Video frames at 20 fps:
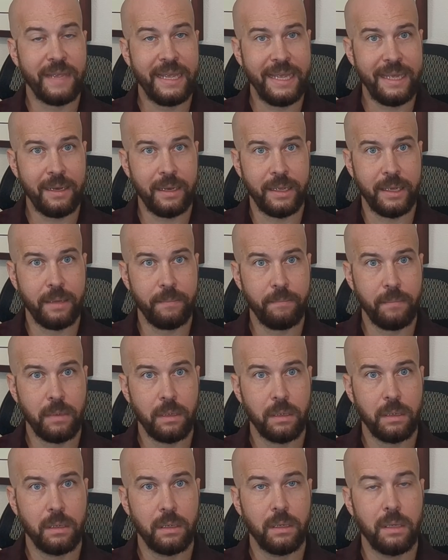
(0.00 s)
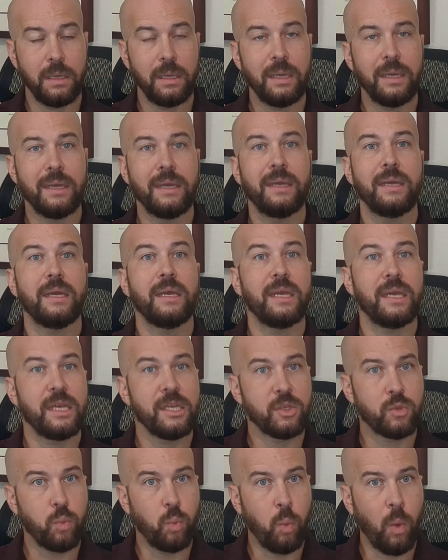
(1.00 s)
helium
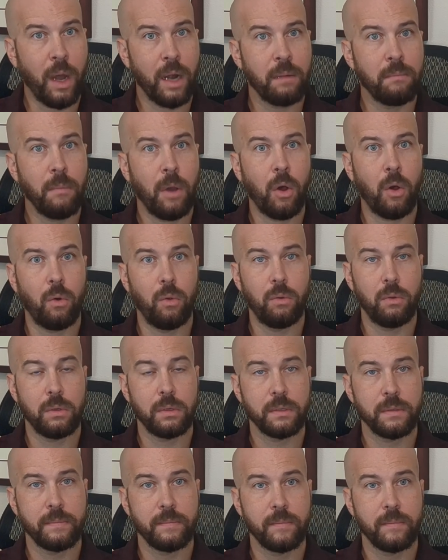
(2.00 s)
is 1 mole.